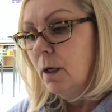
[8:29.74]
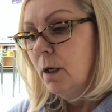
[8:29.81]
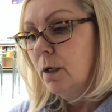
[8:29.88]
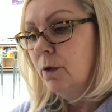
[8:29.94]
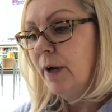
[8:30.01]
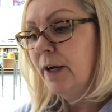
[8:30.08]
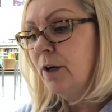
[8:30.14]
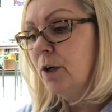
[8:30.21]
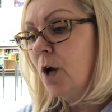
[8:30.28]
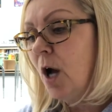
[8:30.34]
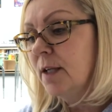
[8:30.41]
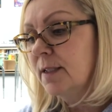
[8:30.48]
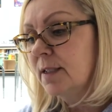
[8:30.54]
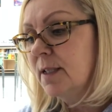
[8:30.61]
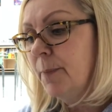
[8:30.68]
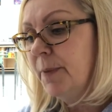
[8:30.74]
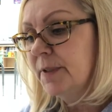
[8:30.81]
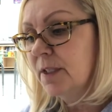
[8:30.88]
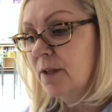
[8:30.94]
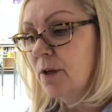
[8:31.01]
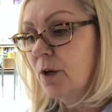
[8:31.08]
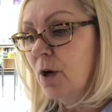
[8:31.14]
Gregor caught
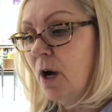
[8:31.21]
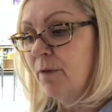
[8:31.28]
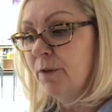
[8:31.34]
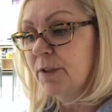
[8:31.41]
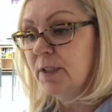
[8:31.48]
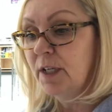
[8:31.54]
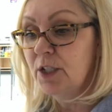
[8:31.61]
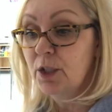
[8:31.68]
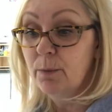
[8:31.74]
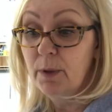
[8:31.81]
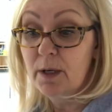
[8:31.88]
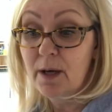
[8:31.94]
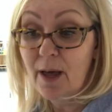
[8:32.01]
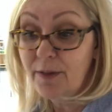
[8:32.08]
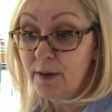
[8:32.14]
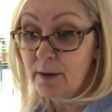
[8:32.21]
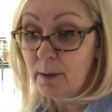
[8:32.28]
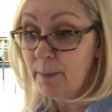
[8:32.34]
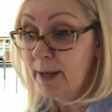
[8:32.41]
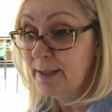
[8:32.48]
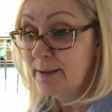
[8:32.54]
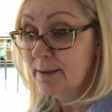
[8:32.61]
snippets of their conversation, but nothing that
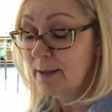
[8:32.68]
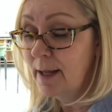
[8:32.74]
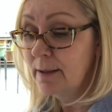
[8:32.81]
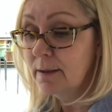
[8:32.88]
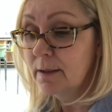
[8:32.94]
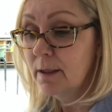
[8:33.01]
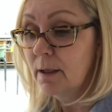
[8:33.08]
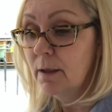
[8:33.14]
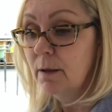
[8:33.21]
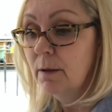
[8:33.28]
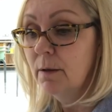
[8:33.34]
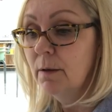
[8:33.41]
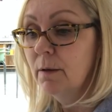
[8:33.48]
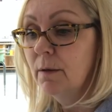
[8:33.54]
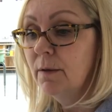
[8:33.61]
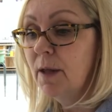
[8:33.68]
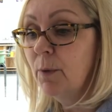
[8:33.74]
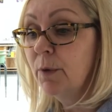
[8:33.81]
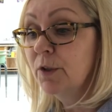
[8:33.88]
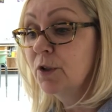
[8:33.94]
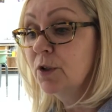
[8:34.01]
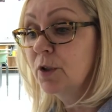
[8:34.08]
made sense. They
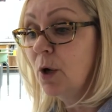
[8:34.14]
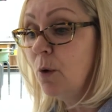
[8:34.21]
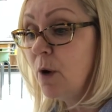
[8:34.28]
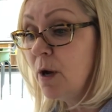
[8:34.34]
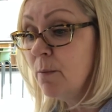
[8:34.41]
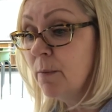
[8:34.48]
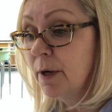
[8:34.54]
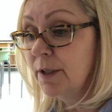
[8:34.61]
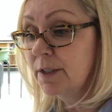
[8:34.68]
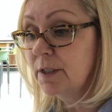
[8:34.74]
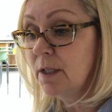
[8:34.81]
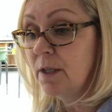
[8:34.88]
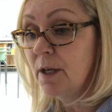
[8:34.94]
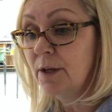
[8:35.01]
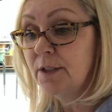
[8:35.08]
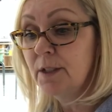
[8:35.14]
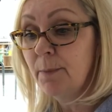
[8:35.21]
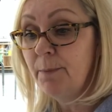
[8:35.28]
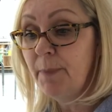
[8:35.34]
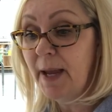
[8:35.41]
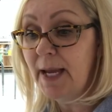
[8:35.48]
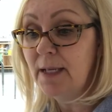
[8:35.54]
were so immersed in their
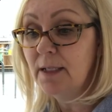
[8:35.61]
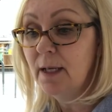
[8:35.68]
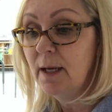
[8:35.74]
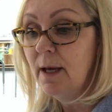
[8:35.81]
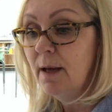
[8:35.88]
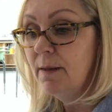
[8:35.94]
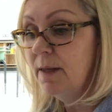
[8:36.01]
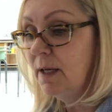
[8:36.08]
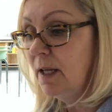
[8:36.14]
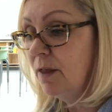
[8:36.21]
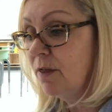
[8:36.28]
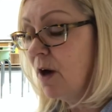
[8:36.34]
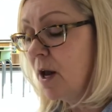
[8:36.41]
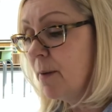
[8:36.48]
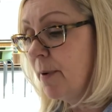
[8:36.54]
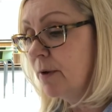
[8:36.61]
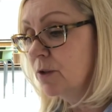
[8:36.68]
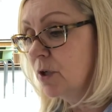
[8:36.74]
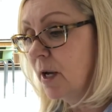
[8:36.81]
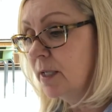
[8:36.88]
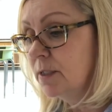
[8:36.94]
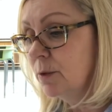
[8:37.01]
debate that he thought about
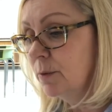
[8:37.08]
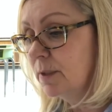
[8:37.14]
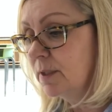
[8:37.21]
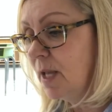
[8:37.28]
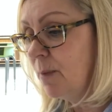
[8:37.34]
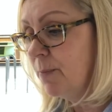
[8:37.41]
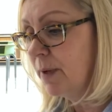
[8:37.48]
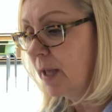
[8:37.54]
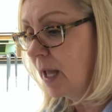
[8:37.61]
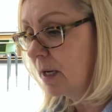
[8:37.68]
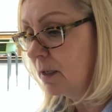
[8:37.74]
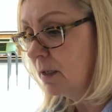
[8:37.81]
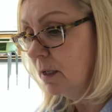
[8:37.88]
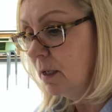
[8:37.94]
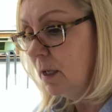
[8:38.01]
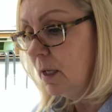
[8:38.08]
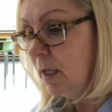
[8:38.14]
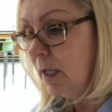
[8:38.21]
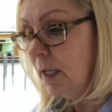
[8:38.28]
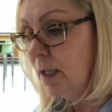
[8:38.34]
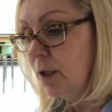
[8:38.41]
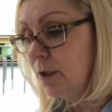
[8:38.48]
trying to escape again.
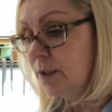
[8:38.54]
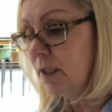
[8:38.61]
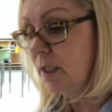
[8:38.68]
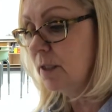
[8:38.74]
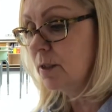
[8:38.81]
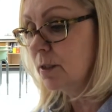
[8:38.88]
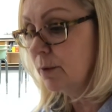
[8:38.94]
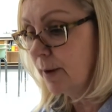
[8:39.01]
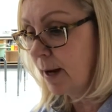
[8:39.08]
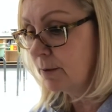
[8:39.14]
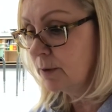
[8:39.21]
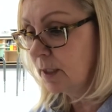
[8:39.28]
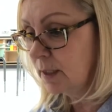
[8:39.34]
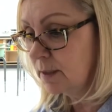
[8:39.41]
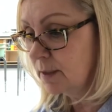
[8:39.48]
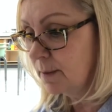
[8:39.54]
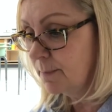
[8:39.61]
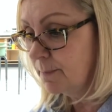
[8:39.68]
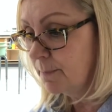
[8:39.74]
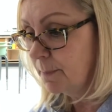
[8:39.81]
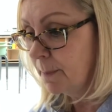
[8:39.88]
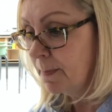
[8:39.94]
He looked at his surroundings.
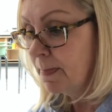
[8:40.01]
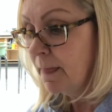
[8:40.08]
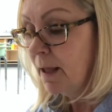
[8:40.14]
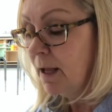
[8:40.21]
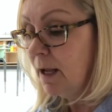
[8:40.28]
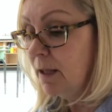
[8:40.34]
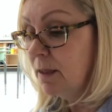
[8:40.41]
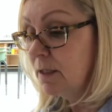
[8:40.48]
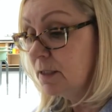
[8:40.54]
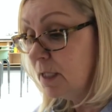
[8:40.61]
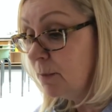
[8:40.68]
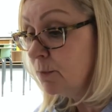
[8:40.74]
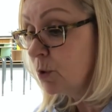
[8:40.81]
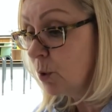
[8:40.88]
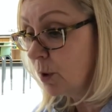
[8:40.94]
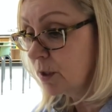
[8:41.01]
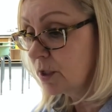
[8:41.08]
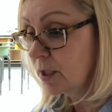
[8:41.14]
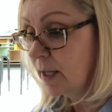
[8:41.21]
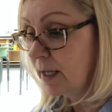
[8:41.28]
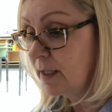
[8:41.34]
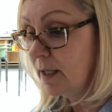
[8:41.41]
In the dim
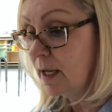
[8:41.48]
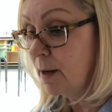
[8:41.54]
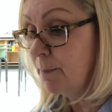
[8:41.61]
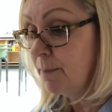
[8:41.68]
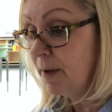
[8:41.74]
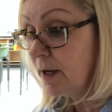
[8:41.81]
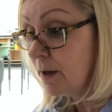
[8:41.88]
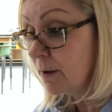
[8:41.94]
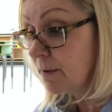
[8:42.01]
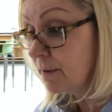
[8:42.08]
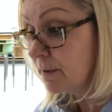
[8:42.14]
torchlight, they appeared